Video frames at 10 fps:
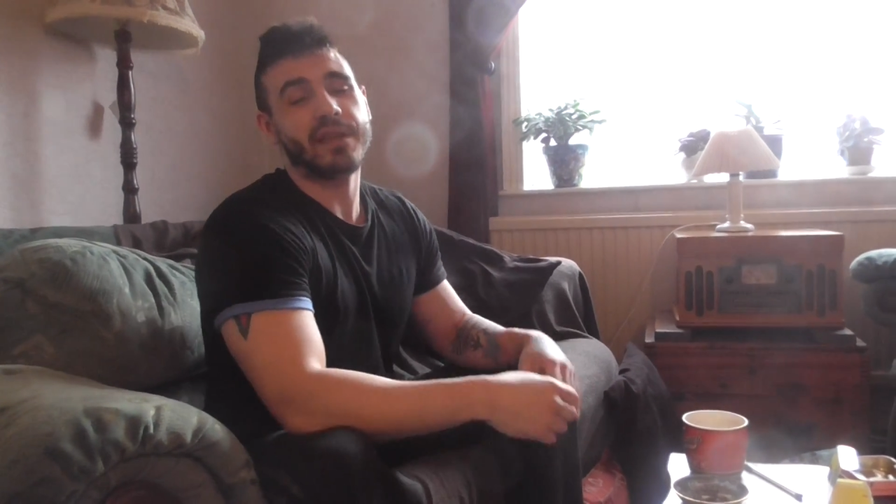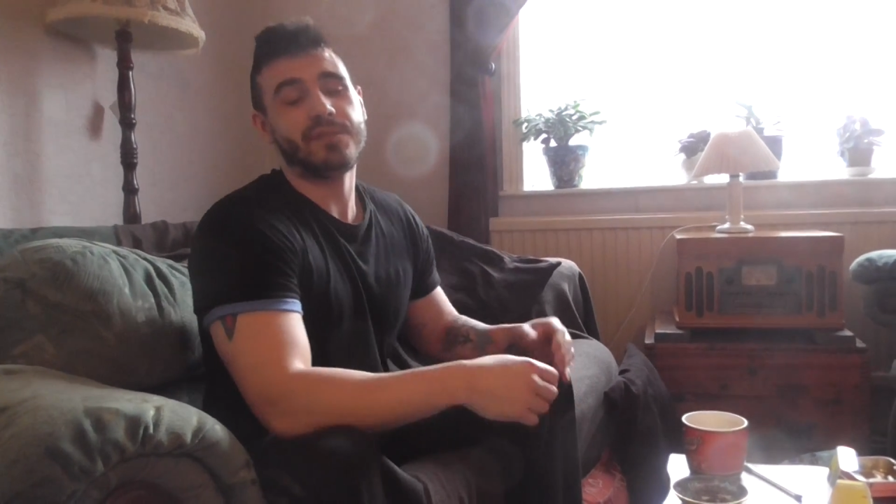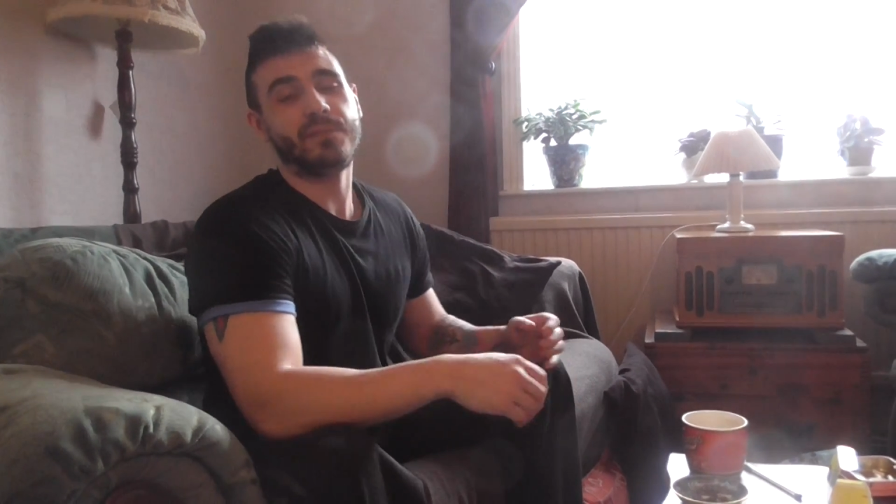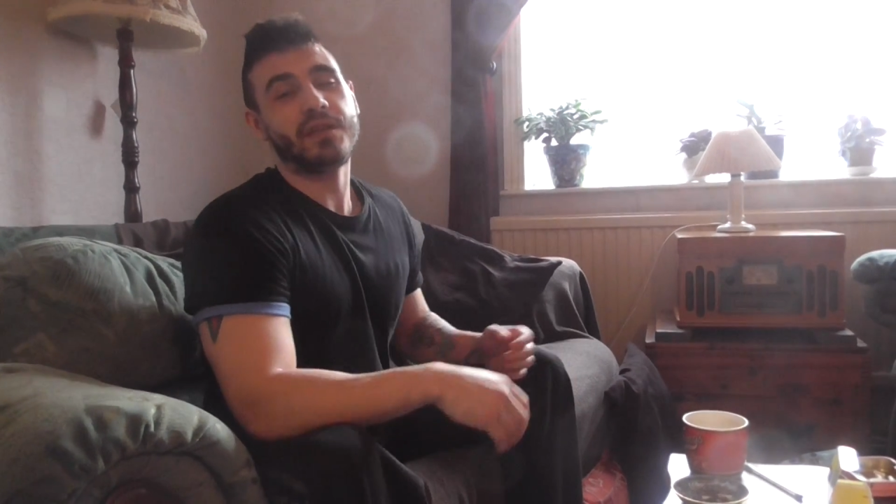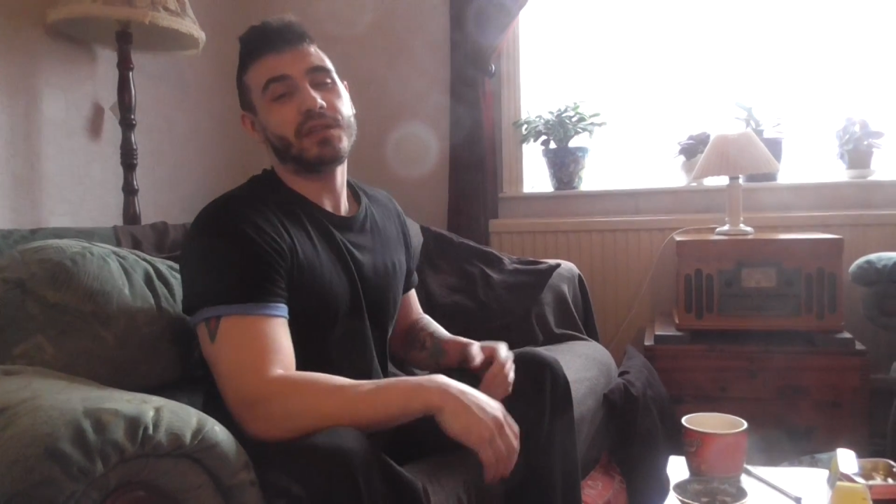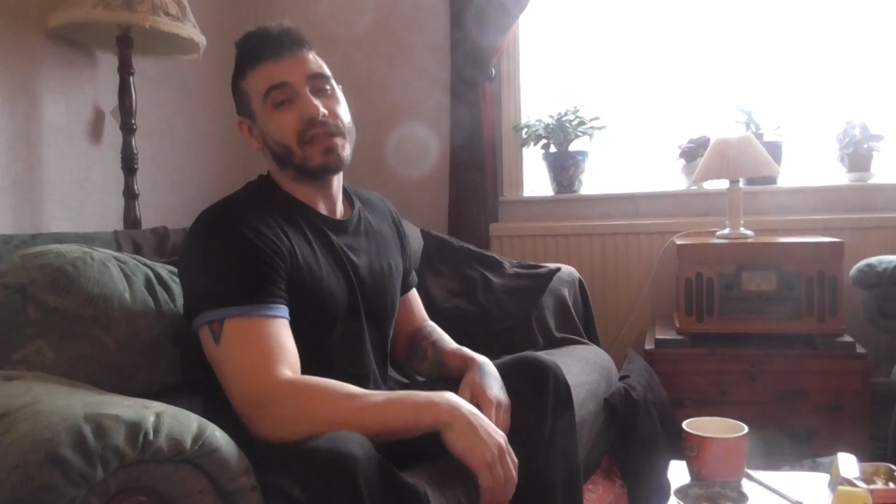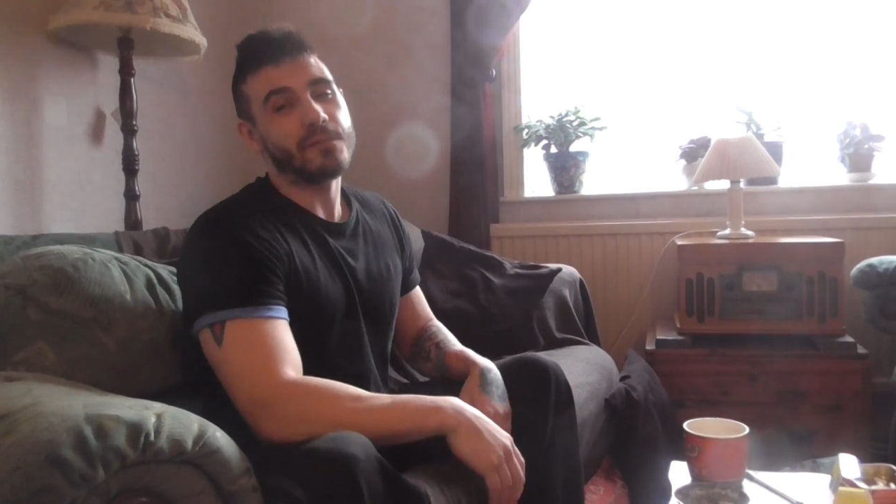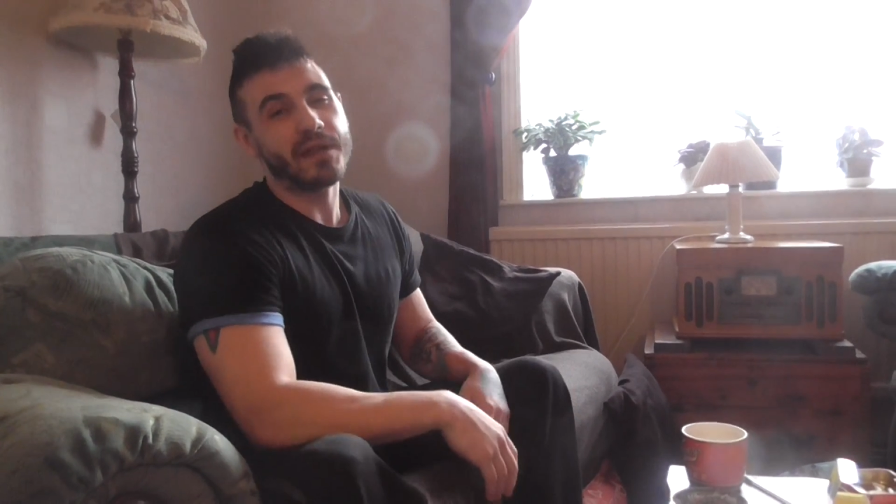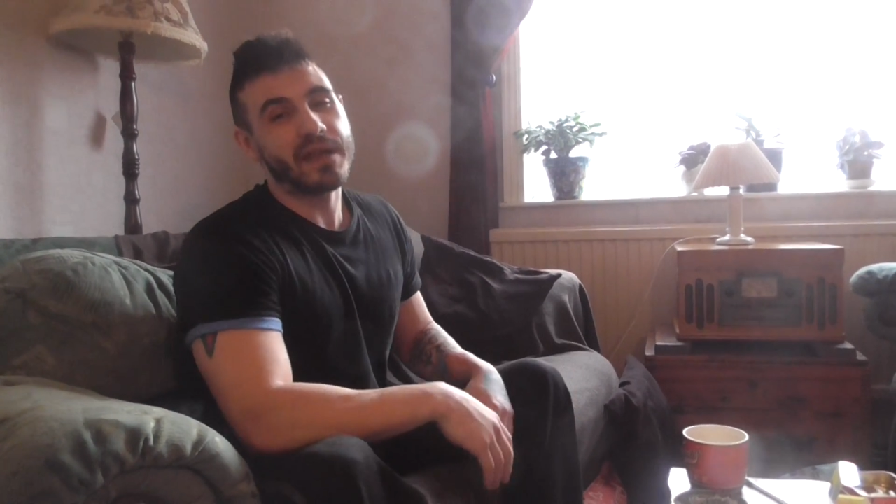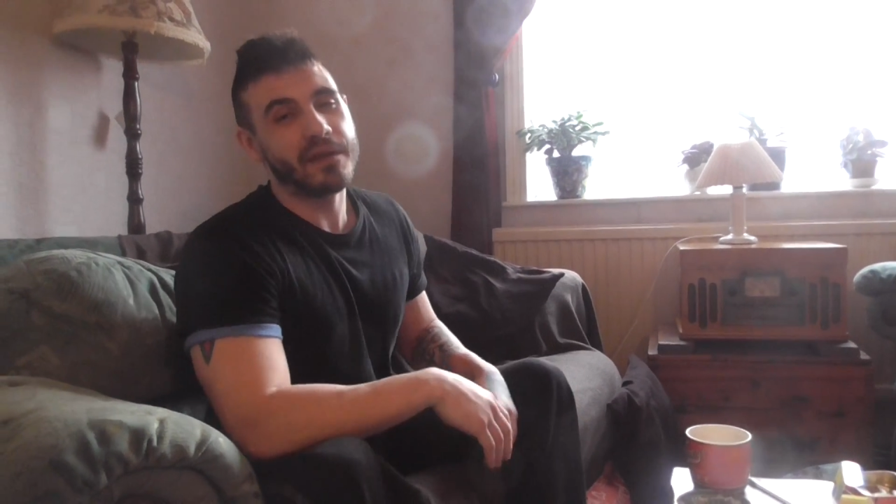especially
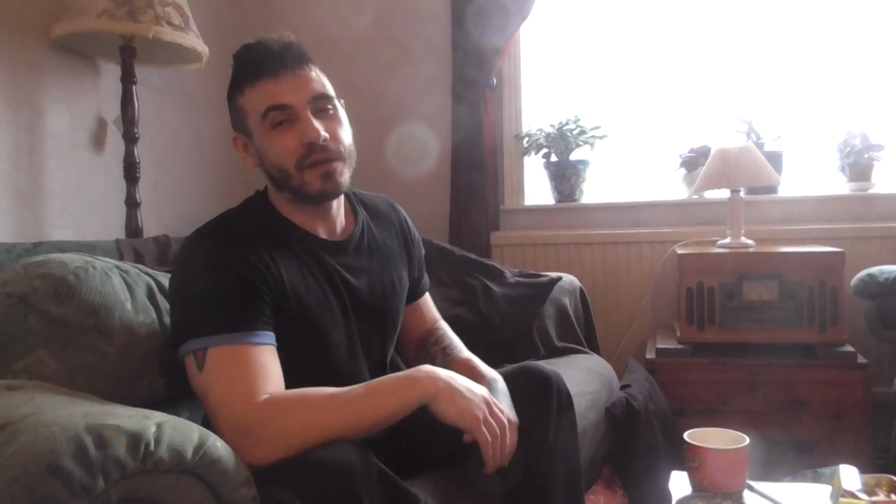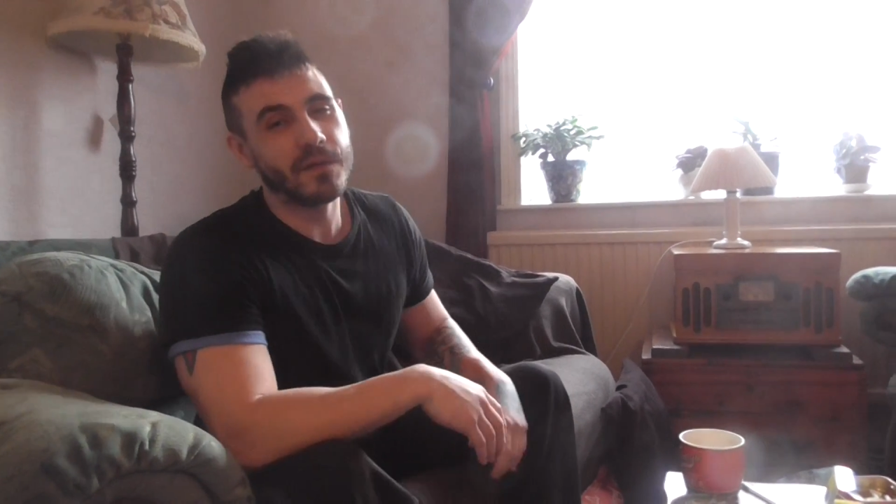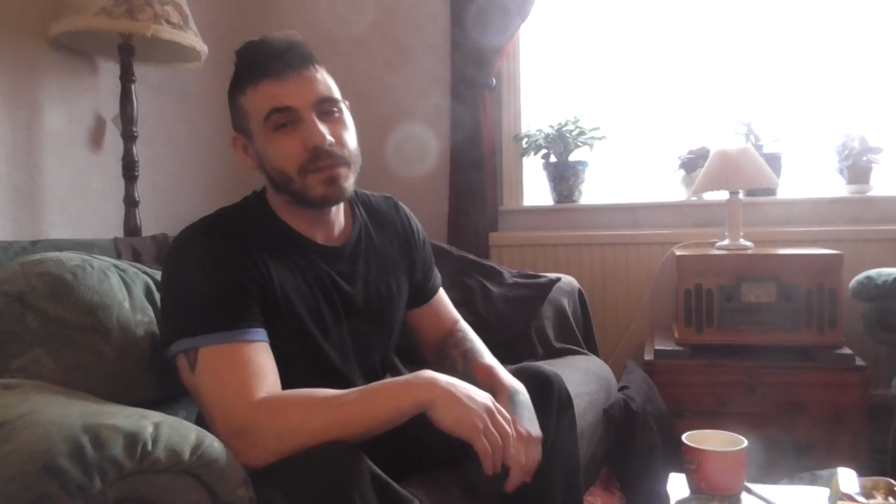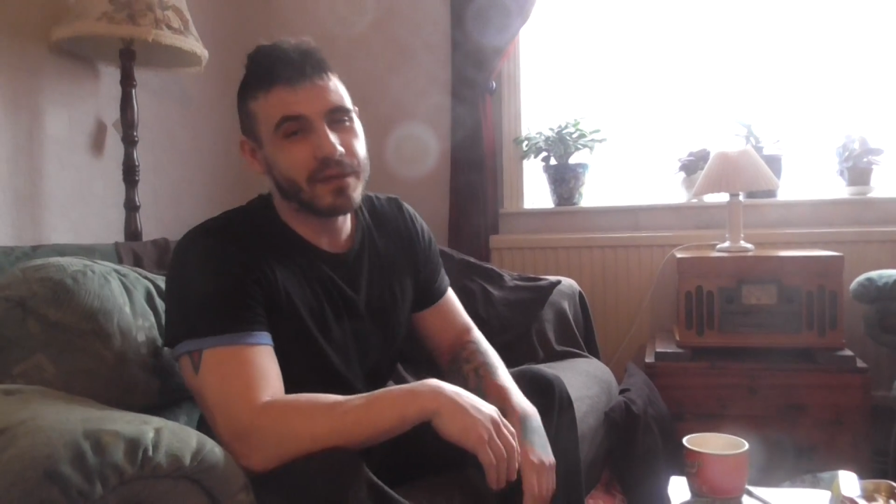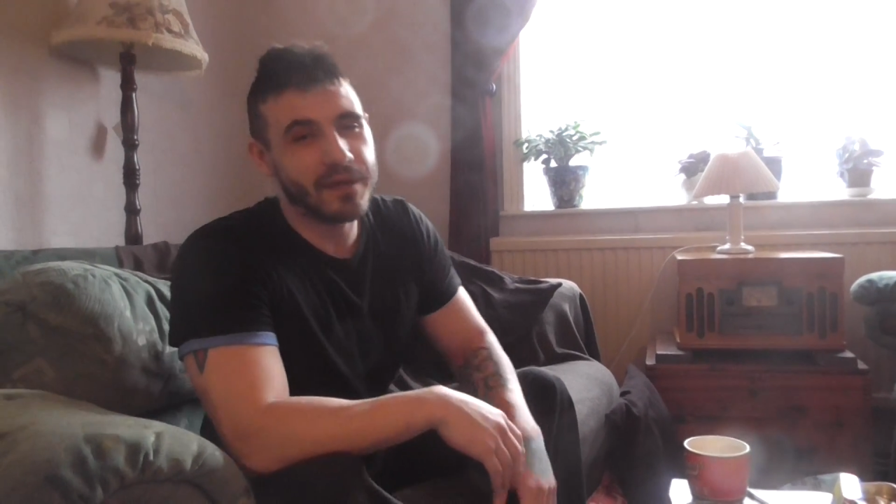when they're not